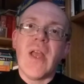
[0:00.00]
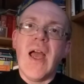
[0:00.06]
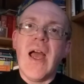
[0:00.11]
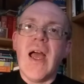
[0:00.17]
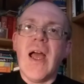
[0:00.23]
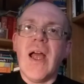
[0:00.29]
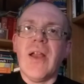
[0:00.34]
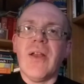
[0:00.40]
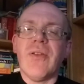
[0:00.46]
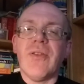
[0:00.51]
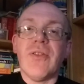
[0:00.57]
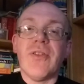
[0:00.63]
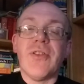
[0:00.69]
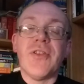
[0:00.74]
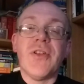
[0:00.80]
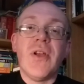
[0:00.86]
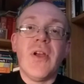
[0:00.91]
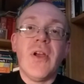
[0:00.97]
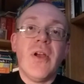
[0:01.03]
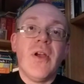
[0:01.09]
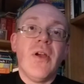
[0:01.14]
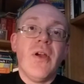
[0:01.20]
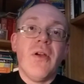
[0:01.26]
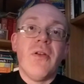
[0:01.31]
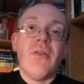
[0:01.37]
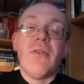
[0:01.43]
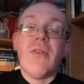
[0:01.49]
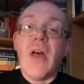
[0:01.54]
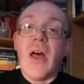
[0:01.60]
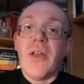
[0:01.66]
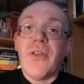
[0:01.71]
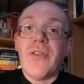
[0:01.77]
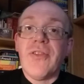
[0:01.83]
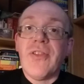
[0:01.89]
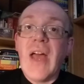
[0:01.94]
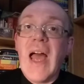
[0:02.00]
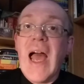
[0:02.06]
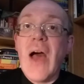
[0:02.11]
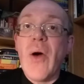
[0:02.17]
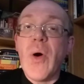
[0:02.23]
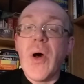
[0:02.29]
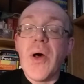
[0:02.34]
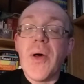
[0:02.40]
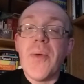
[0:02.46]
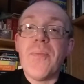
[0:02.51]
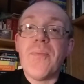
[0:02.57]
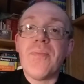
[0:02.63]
and thus our